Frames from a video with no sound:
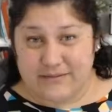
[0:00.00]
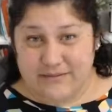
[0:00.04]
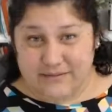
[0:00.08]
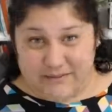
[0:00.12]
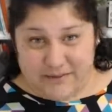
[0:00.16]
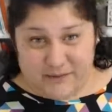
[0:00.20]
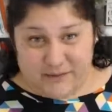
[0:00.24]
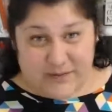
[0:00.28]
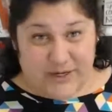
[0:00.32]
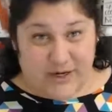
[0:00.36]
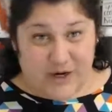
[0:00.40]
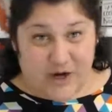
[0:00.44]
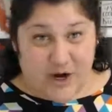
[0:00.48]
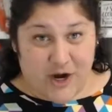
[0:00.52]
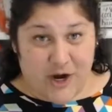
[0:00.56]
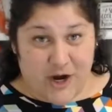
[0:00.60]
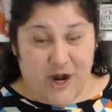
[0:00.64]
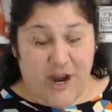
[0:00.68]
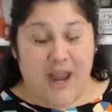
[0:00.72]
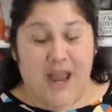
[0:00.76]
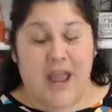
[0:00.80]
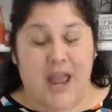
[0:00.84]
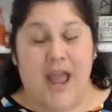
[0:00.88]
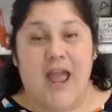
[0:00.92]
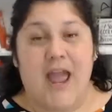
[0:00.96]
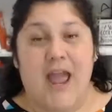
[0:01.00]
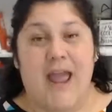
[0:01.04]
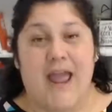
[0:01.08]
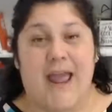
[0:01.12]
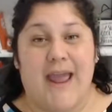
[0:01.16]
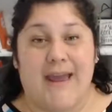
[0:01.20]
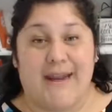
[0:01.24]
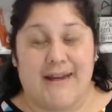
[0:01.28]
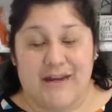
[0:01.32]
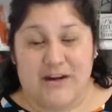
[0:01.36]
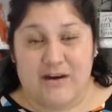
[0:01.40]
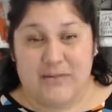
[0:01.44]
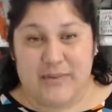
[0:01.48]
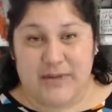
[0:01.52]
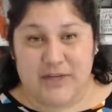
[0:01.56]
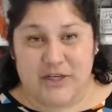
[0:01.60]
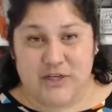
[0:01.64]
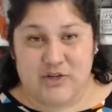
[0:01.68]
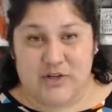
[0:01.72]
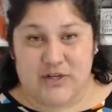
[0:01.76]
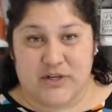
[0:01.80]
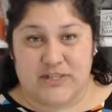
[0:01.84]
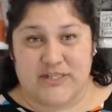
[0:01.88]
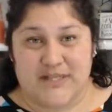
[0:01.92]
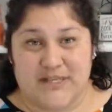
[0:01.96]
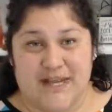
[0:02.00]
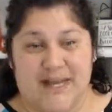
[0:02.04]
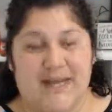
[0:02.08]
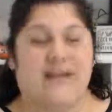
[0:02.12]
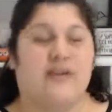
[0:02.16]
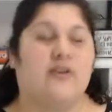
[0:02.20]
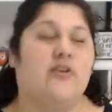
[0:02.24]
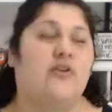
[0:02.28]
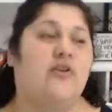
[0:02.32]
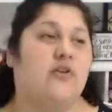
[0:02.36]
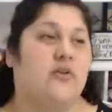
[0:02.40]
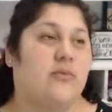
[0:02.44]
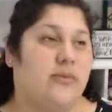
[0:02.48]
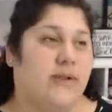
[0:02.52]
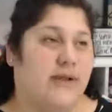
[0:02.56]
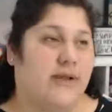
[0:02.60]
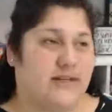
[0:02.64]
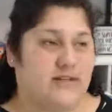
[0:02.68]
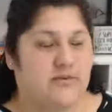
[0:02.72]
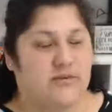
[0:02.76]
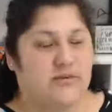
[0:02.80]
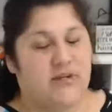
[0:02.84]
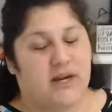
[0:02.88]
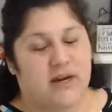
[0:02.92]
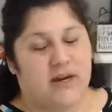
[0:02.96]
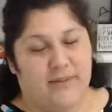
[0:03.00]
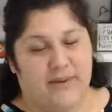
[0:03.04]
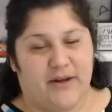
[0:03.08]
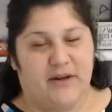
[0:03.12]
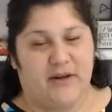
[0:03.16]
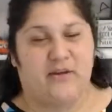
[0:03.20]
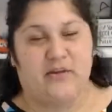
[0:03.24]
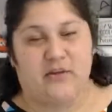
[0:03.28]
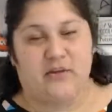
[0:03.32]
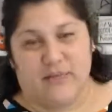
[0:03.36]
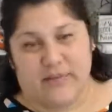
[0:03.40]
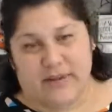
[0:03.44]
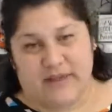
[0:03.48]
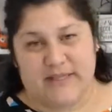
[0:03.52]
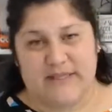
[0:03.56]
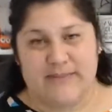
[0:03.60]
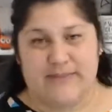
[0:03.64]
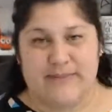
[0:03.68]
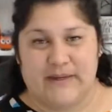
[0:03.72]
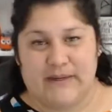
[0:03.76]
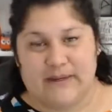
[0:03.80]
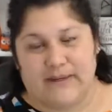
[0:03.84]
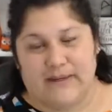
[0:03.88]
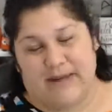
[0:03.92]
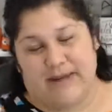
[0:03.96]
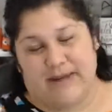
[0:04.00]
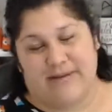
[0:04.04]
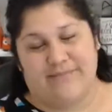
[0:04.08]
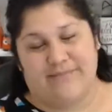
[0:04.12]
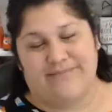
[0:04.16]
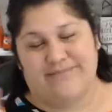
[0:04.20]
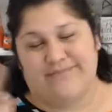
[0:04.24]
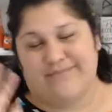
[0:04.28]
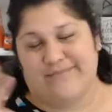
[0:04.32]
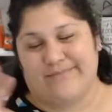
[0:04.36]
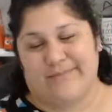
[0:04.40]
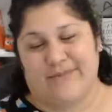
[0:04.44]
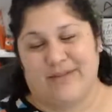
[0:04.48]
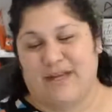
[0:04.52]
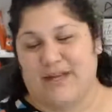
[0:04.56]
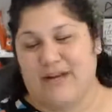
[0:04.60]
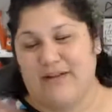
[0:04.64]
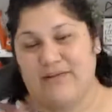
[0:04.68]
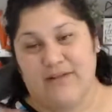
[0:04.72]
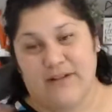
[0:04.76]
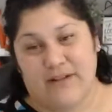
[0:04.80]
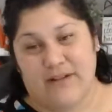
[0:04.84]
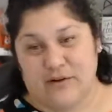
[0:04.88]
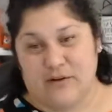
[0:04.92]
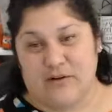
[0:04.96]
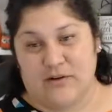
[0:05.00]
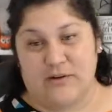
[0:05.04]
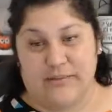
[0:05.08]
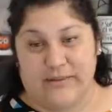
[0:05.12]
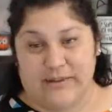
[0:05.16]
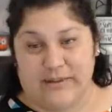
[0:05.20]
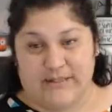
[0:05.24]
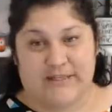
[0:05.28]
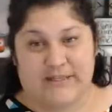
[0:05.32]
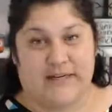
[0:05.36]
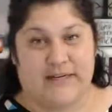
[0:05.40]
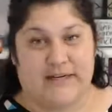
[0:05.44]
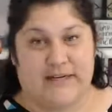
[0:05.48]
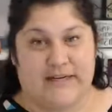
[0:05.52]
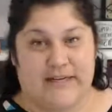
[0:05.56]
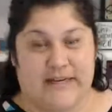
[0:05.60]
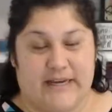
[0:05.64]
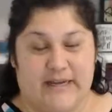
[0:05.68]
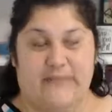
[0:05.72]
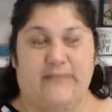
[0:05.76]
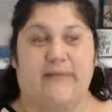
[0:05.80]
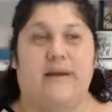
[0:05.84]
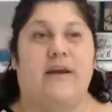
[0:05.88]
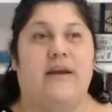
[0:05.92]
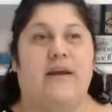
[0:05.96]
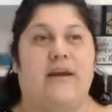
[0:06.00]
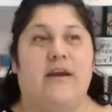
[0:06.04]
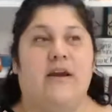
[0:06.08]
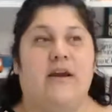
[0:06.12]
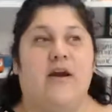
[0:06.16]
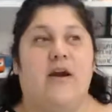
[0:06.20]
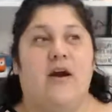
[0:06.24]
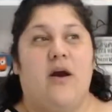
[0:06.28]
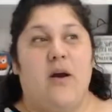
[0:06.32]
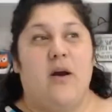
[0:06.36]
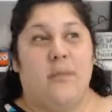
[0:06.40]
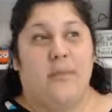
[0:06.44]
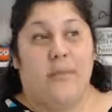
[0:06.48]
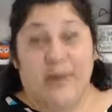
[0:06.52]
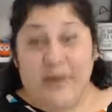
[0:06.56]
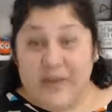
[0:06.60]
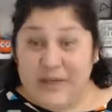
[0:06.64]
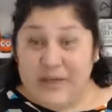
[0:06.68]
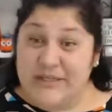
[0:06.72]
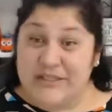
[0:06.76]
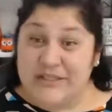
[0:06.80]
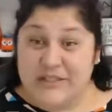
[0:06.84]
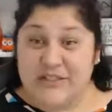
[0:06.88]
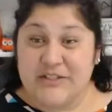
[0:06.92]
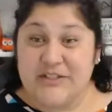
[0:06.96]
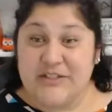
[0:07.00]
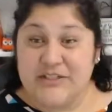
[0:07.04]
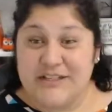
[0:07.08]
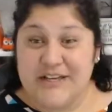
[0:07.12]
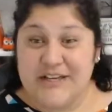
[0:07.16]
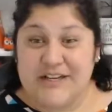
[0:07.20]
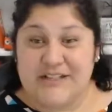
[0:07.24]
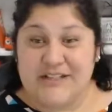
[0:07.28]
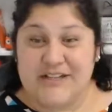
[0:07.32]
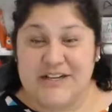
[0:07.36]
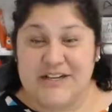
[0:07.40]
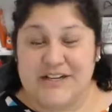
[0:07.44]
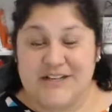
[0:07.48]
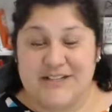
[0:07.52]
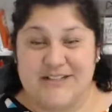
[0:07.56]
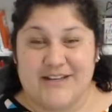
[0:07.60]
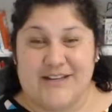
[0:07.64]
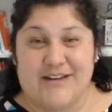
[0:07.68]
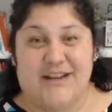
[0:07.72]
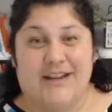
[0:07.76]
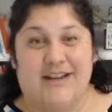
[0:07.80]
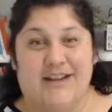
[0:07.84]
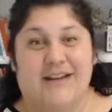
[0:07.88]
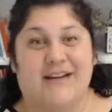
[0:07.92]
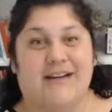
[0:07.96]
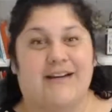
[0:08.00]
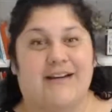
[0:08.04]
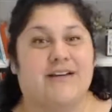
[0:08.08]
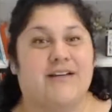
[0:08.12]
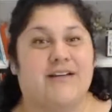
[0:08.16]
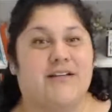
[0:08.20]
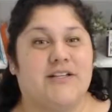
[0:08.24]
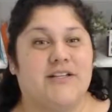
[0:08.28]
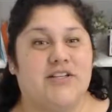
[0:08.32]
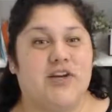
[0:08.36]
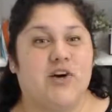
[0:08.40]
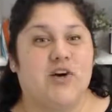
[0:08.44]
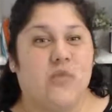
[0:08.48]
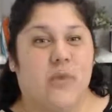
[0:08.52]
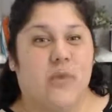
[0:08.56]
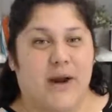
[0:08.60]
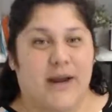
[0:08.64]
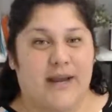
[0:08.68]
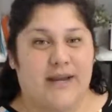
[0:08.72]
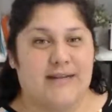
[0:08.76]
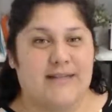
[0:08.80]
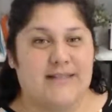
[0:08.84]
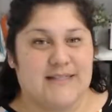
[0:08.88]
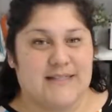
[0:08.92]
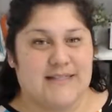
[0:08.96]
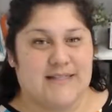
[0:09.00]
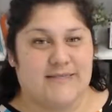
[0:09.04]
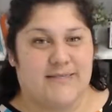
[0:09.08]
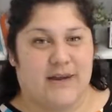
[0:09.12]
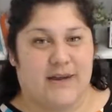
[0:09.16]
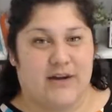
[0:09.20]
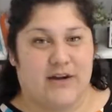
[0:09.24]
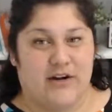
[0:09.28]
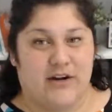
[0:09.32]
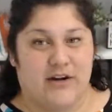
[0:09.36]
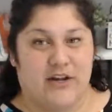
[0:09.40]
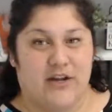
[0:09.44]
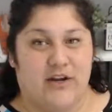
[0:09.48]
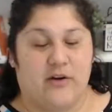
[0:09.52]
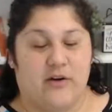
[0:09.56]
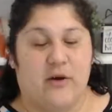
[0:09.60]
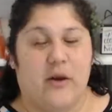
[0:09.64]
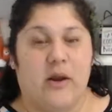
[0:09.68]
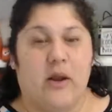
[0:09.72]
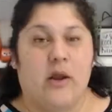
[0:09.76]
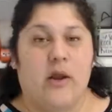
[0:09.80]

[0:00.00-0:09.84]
Twitter, and now Pinterest and Google+. We'll talk about Google+, but like, I feel like Google+ kind of dead. But you can still use hashtags on it. So why does this matter to you?